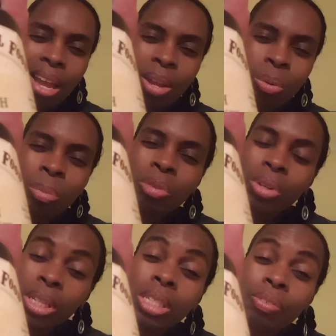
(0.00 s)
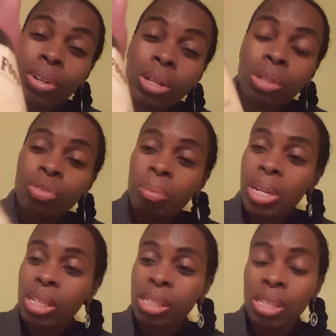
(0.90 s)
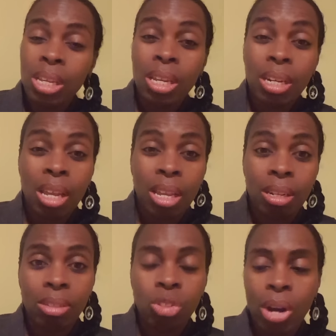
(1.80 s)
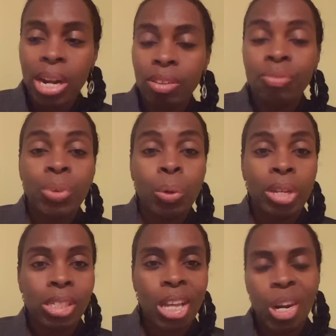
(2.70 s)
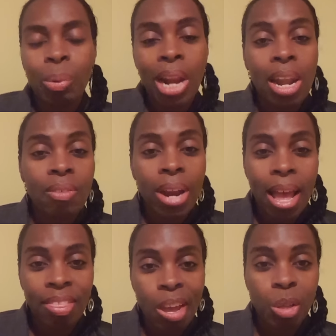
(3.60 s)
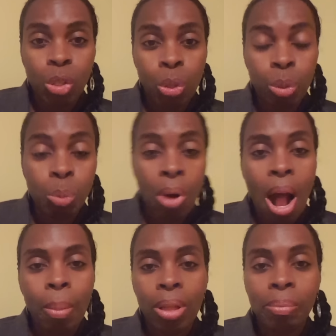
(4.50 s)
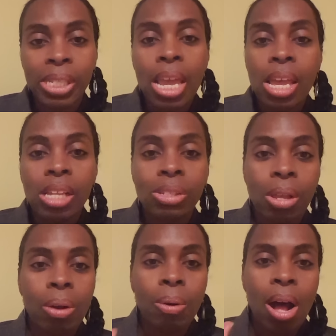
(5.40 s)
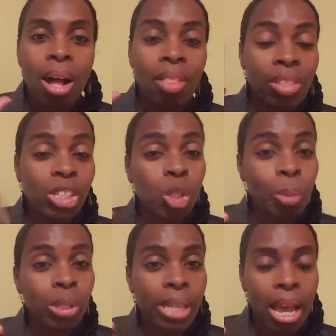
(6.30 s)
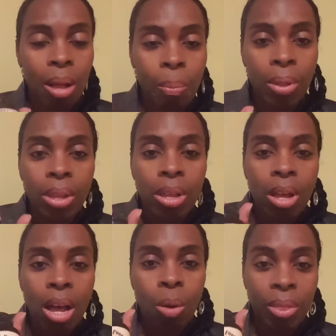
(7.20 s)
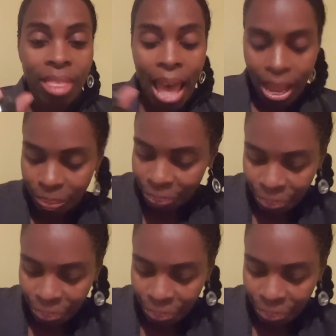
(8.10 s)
it would be really difficult for me to see it and try to focus on it when I never had those problems. So this is supposed to help with that.